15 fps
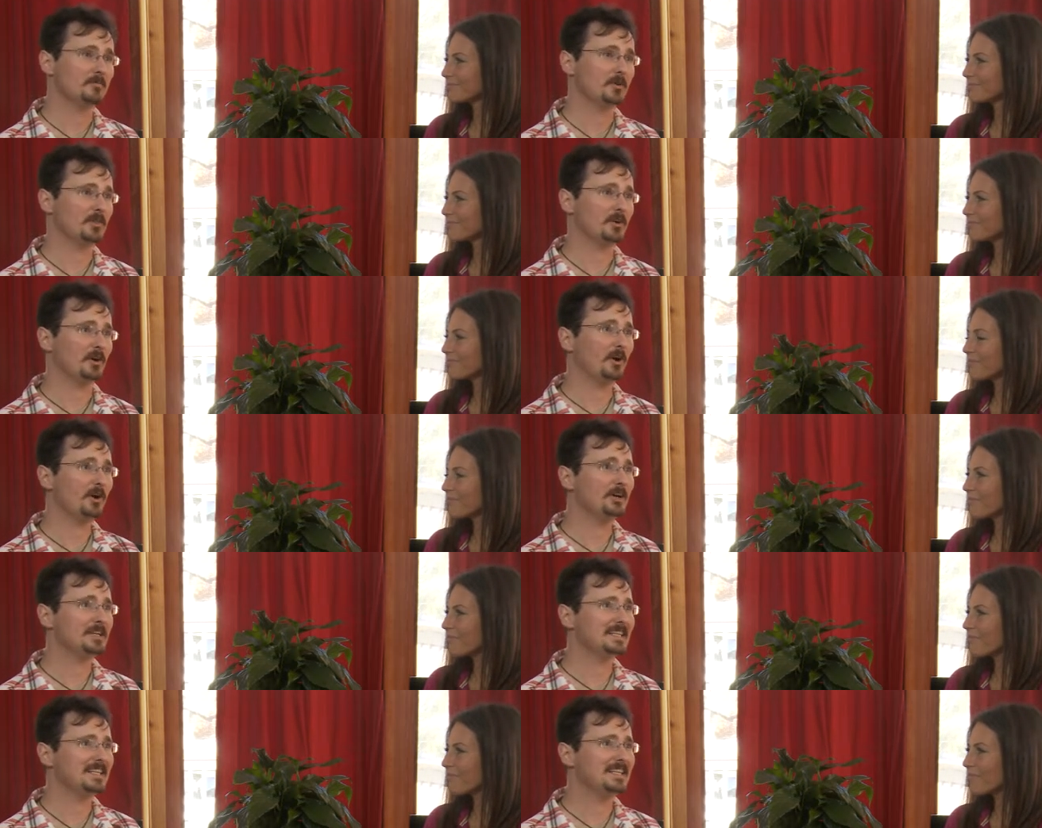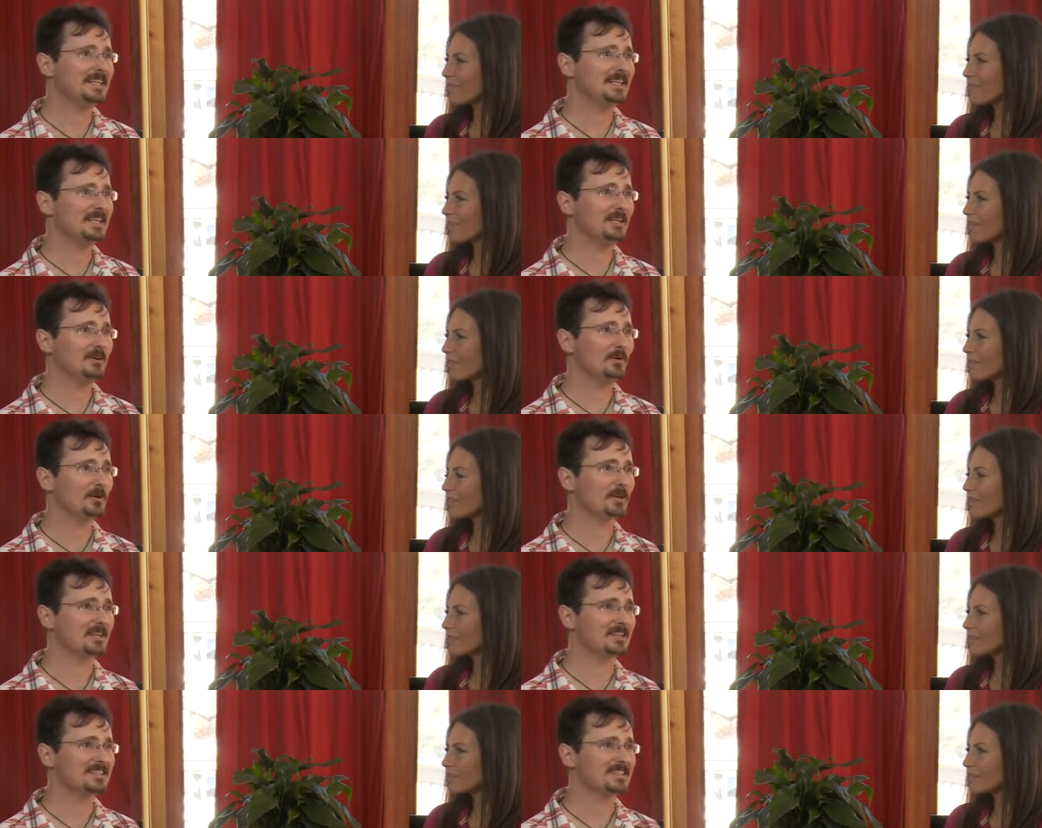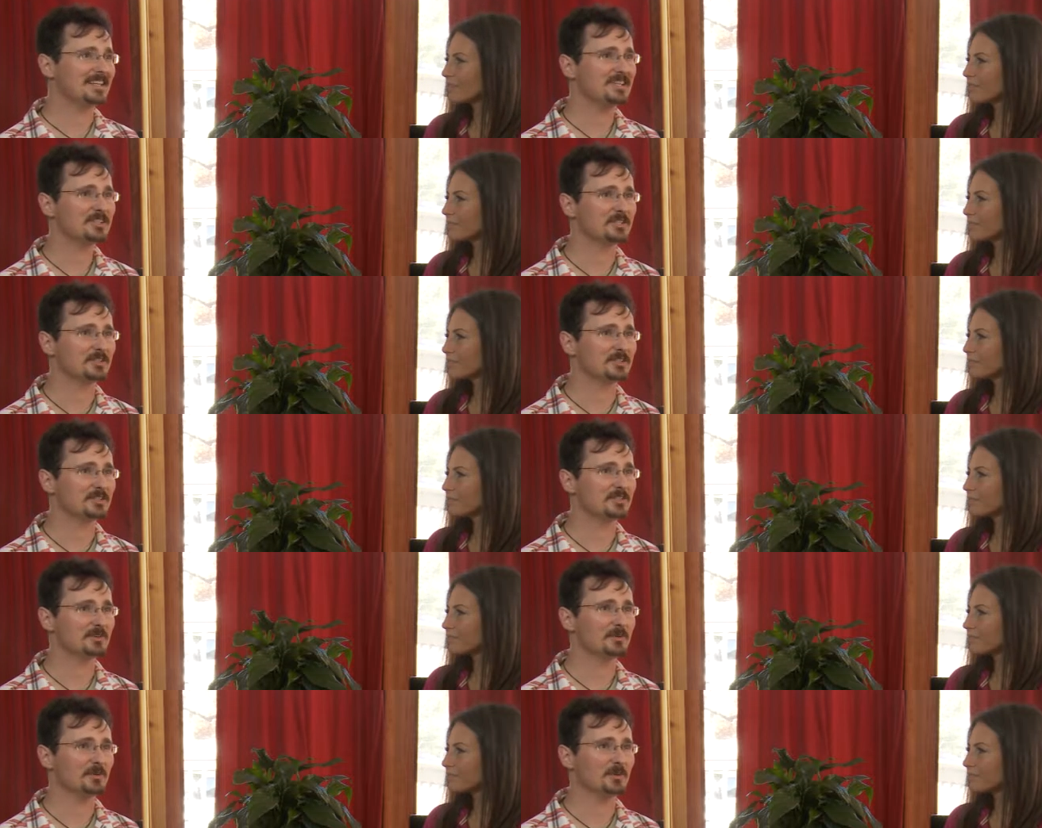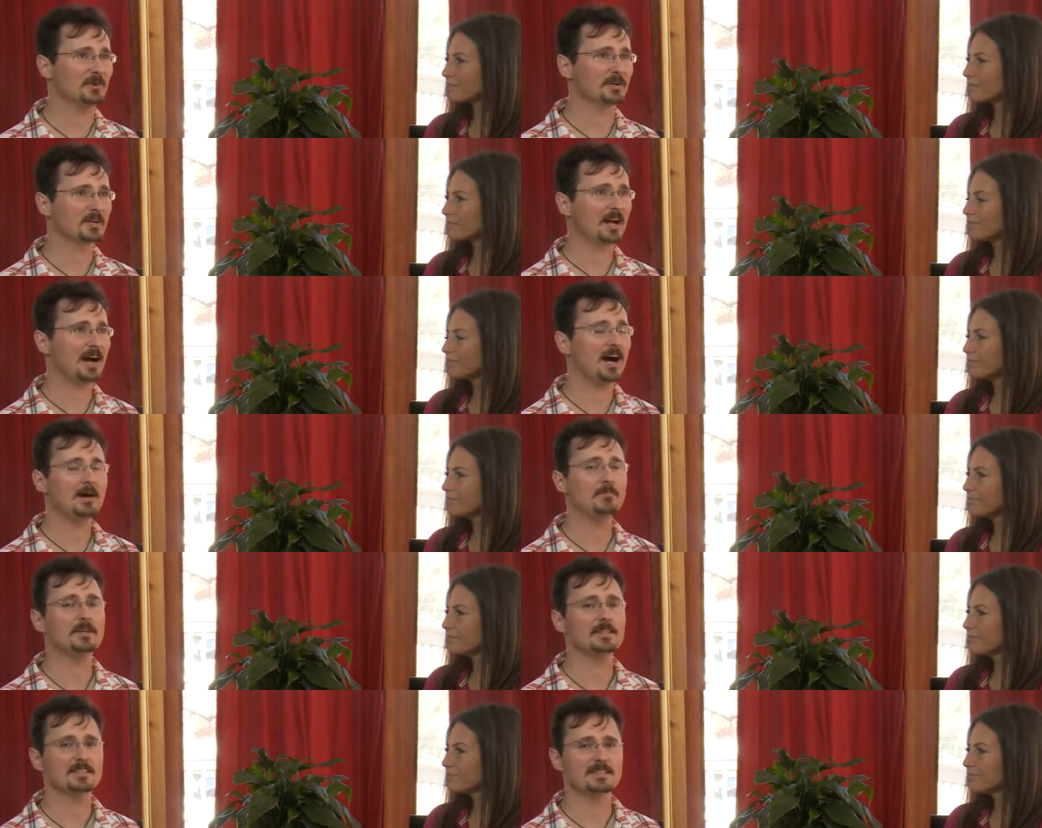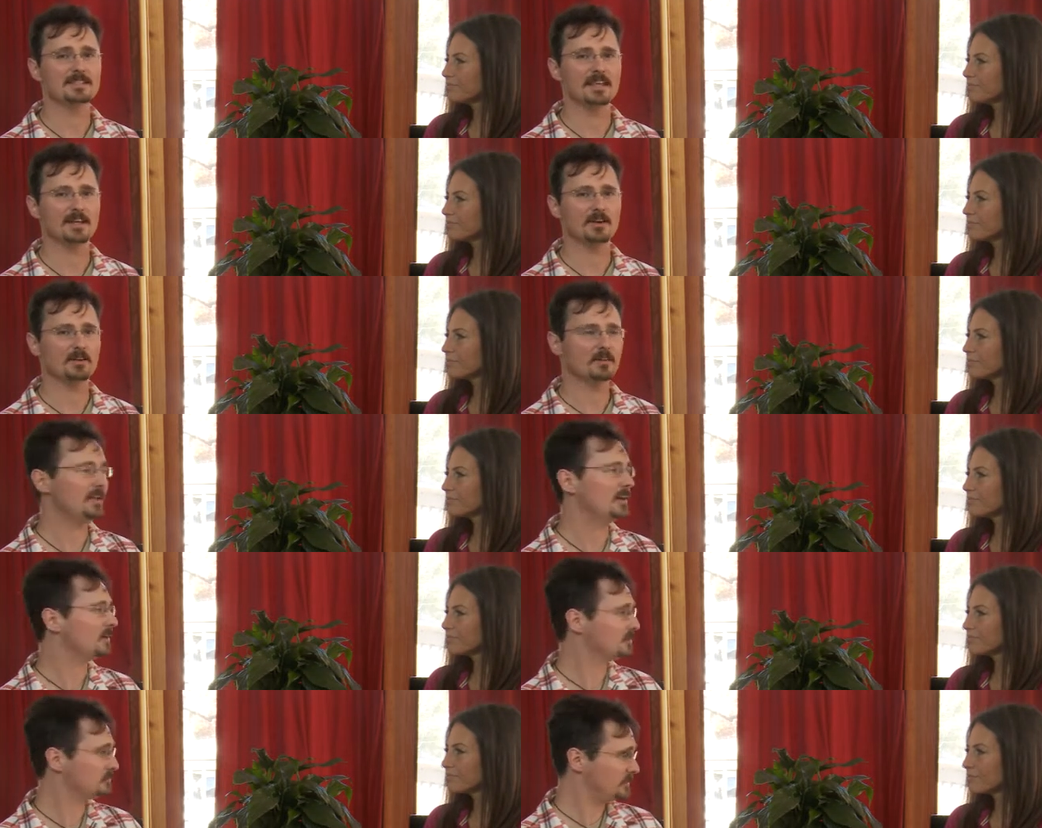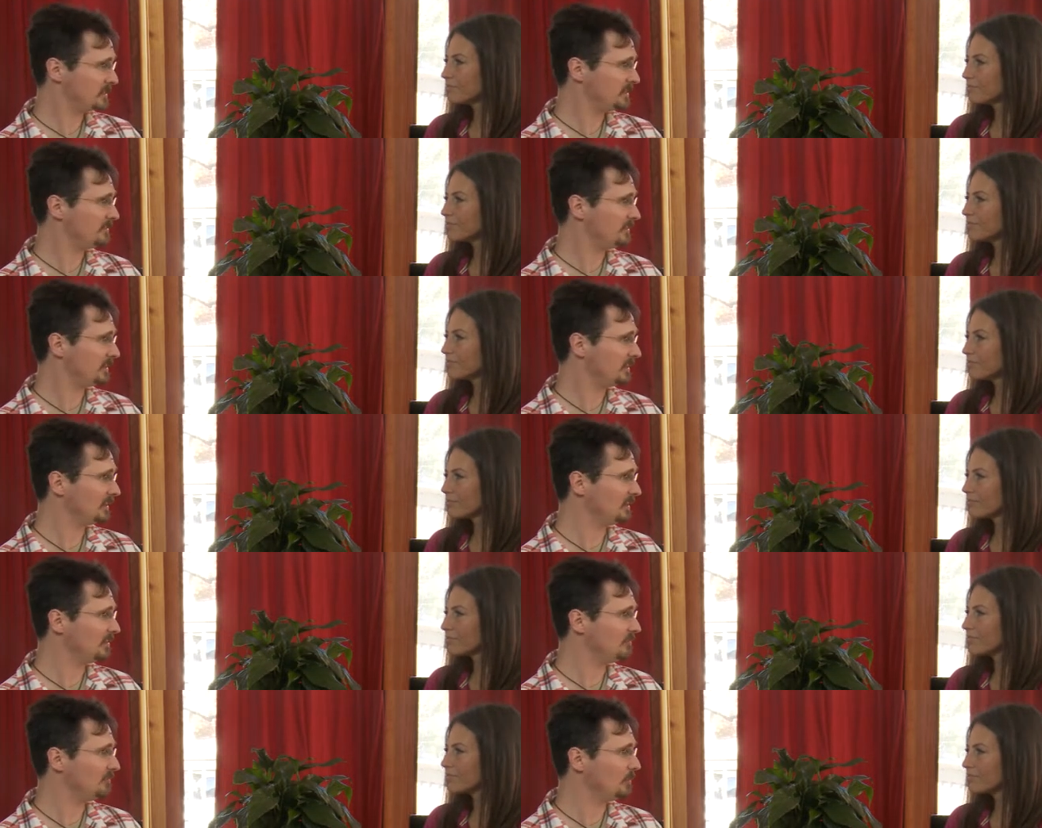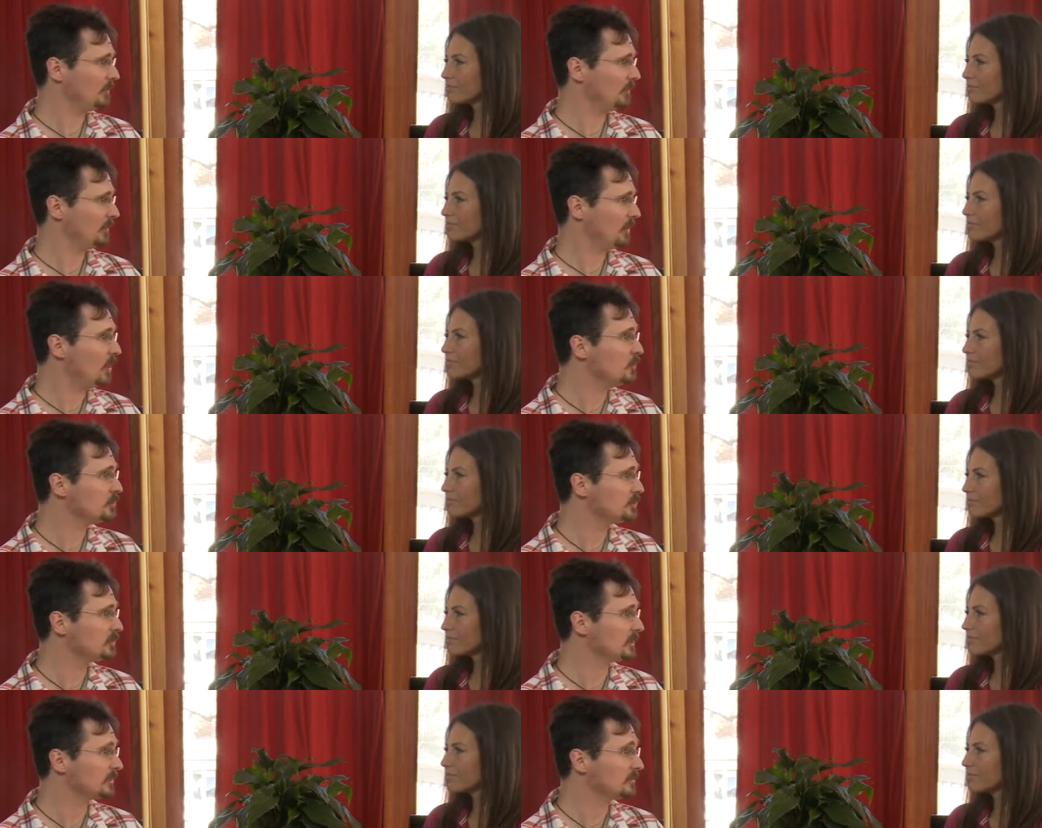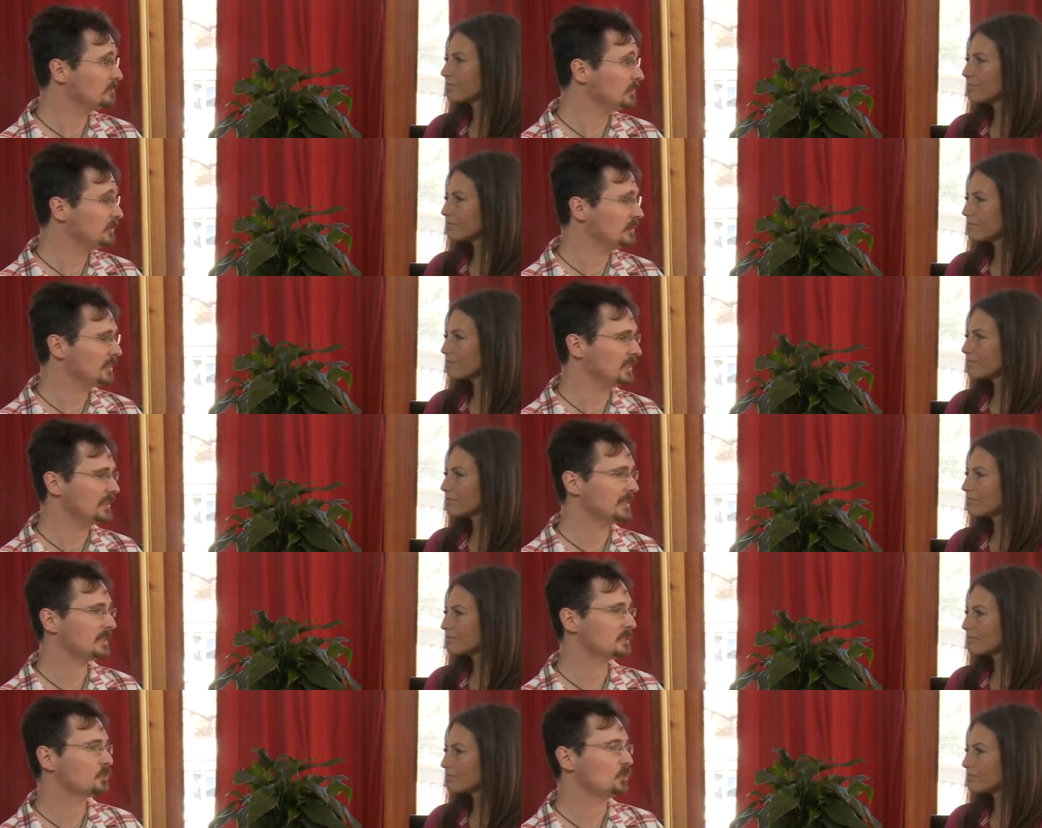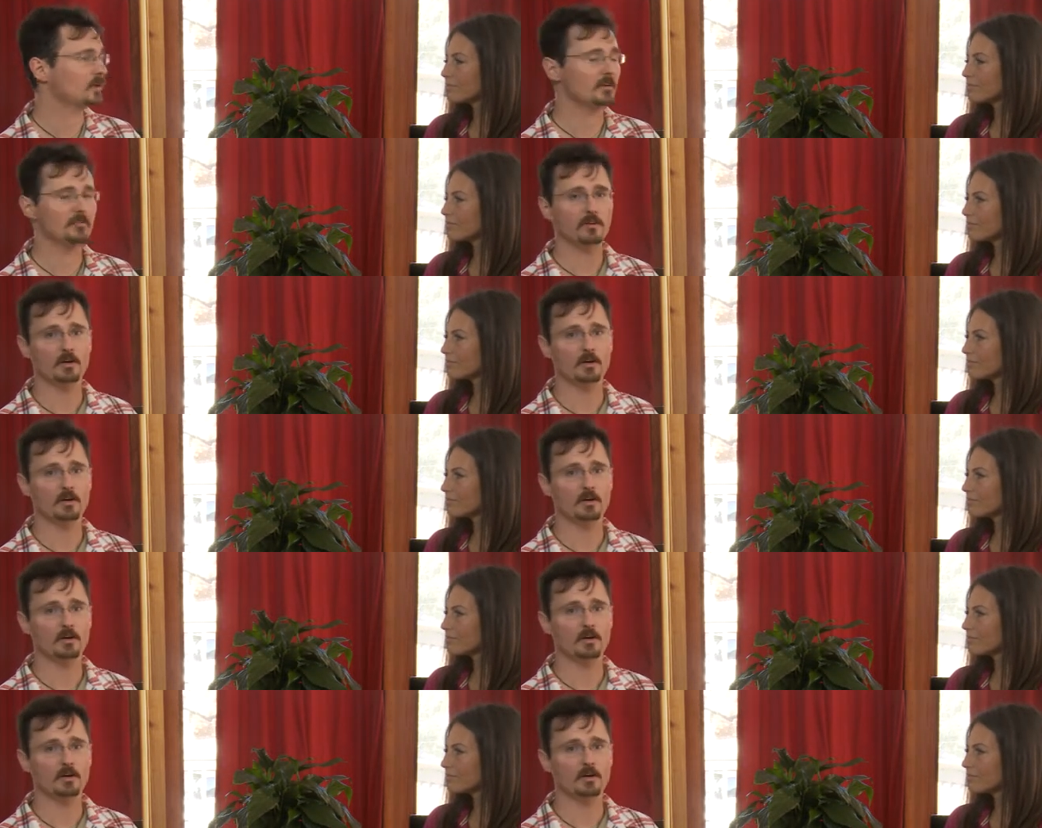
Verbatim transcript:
Speaker 1: But there aren't any organizations or commons that are there specifically for hosting community, and that's one of